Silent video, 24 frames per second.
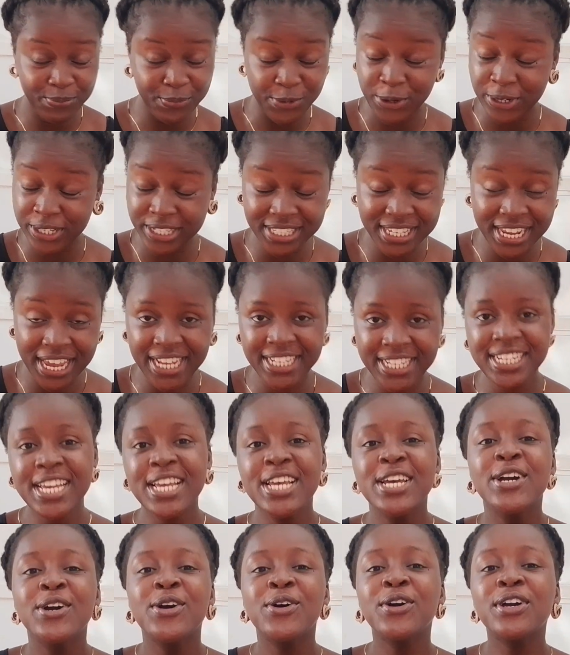on site.
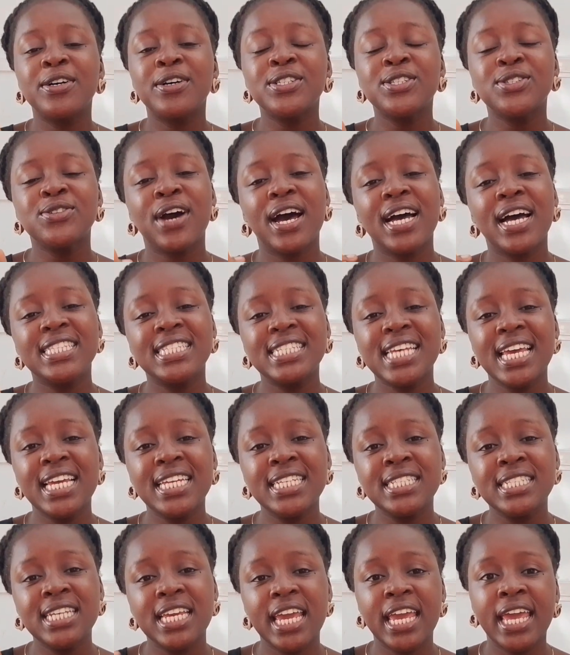I was to
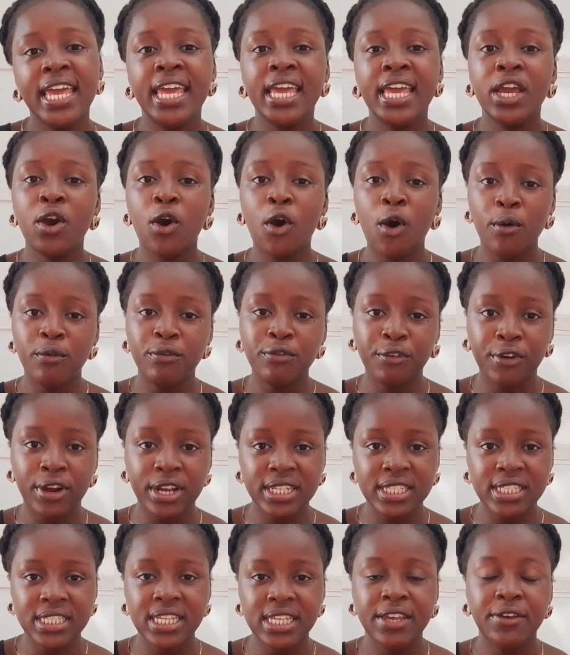attend a
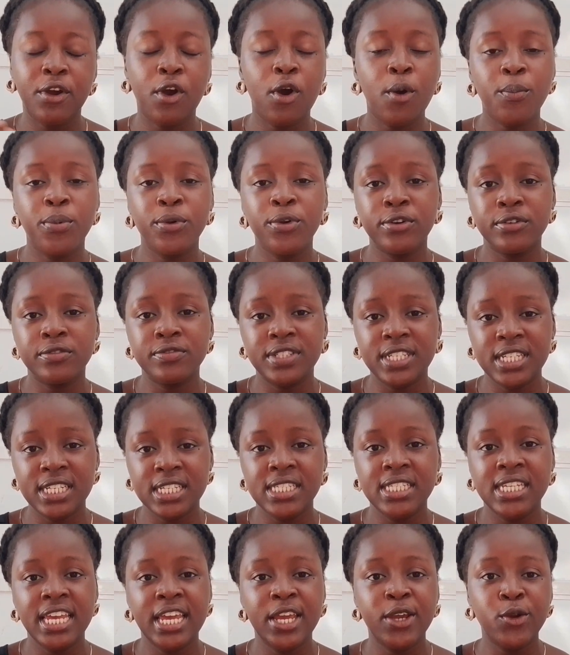conference a couple of
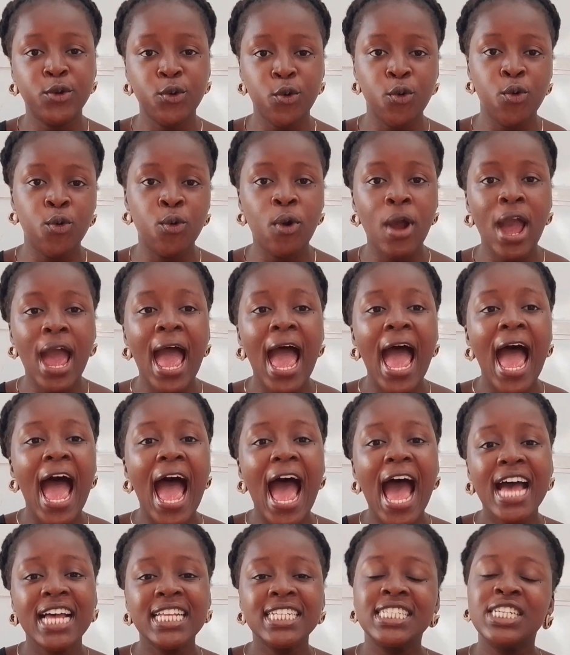days ago,
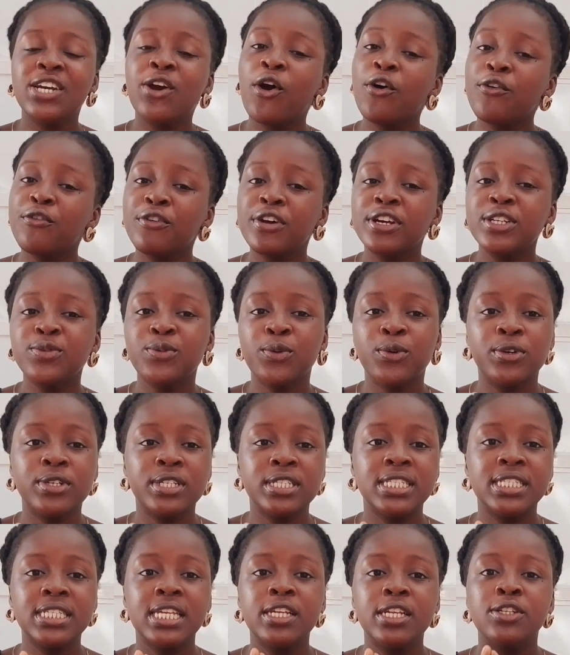and the conference was
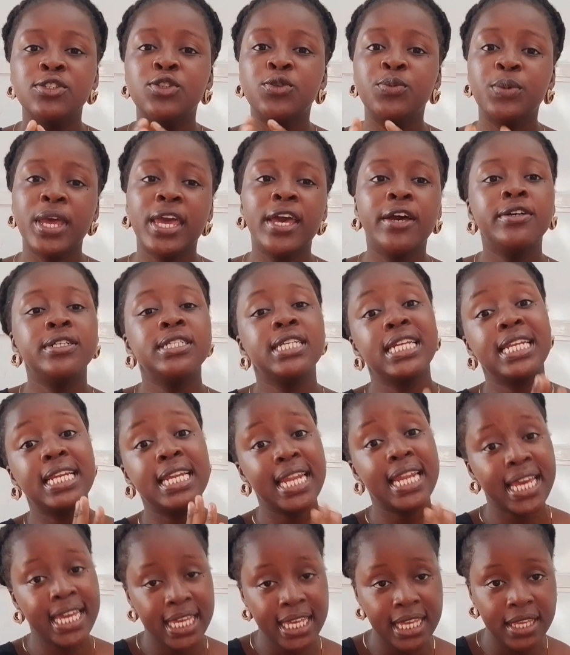to be held in
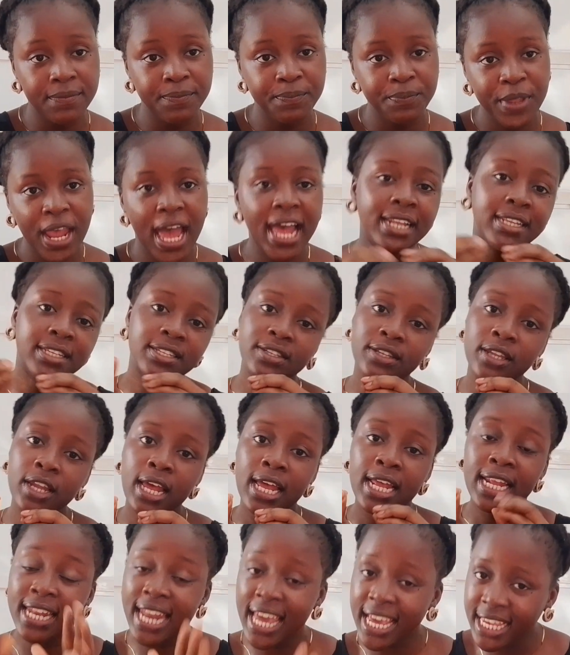Lekki. And
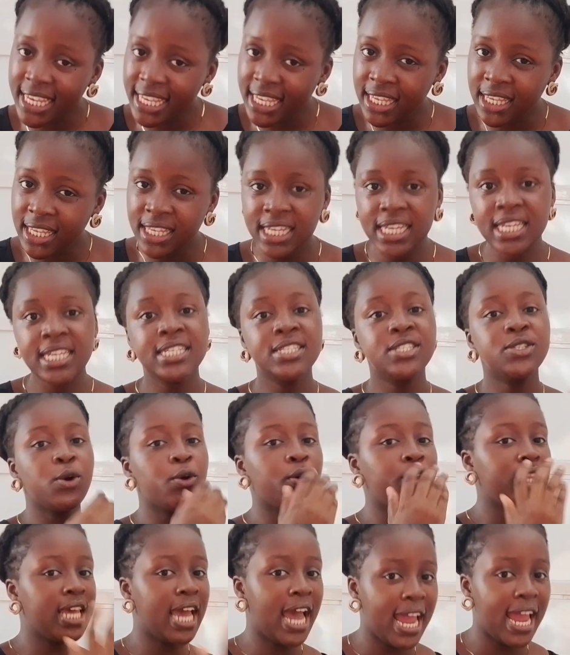Lekki is
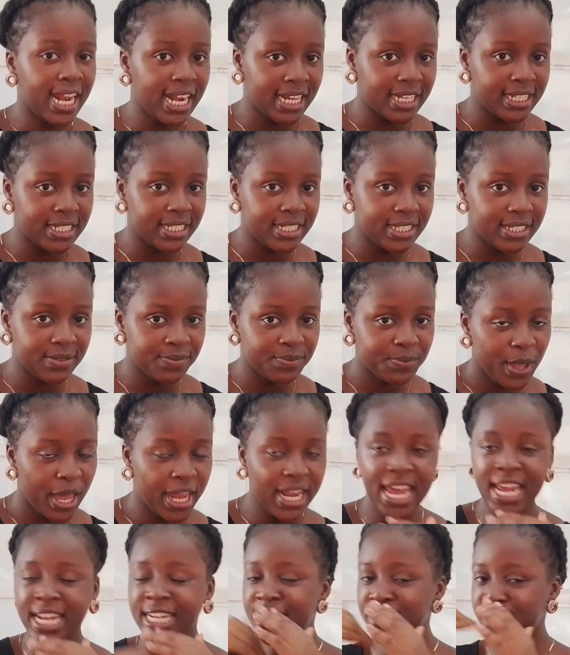on the island,
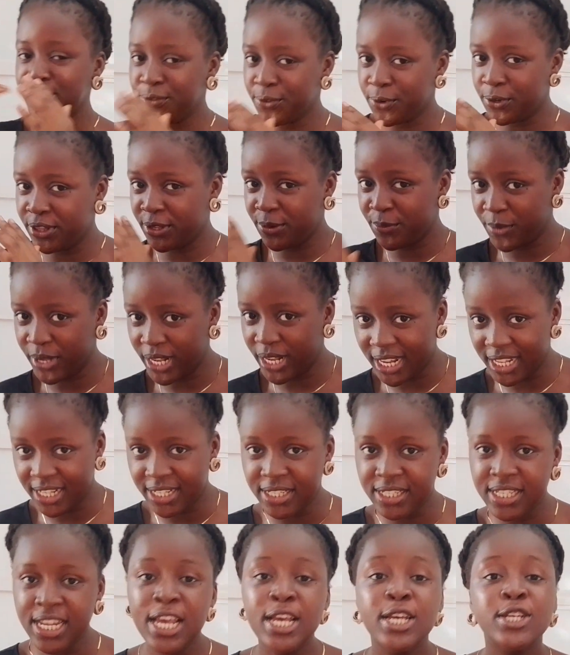and I live on the mainland.
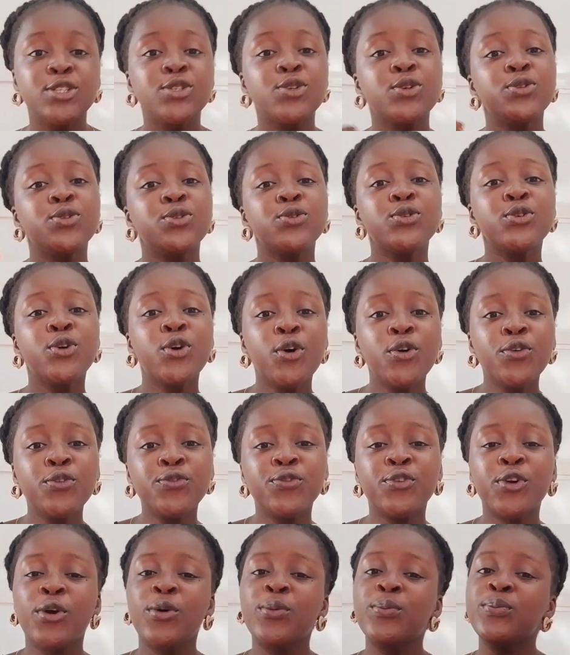So to go
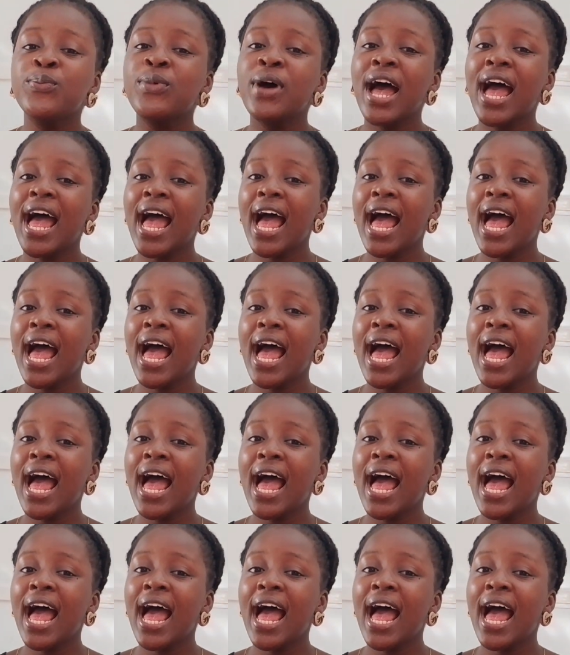from